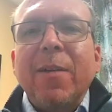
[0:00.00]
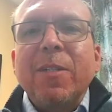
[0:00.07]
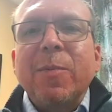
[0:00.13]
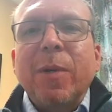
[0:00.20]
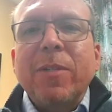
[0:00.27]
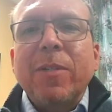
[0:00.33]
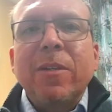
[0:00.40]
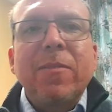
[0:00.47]

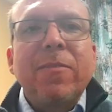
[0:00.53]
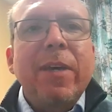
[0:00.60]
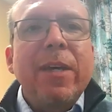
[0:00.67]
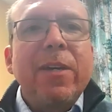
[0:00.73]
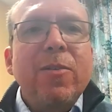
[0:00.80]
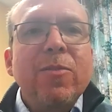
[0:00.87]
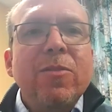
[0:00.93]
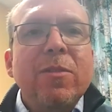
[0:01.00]
especially if
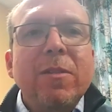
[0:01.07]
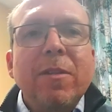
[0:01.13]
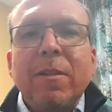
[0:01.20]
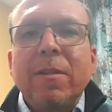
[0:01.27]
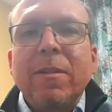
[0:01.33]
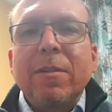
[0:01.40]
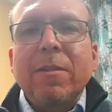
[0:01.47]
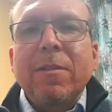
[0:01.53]
they use,
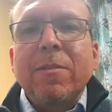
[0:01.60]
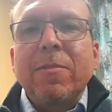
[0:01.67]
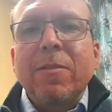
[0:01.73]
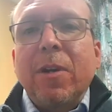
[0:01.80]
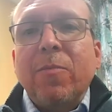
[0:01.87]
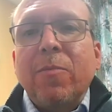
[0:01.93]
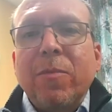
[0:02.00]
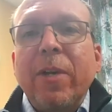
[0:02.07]

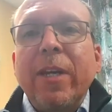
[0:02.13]
you know,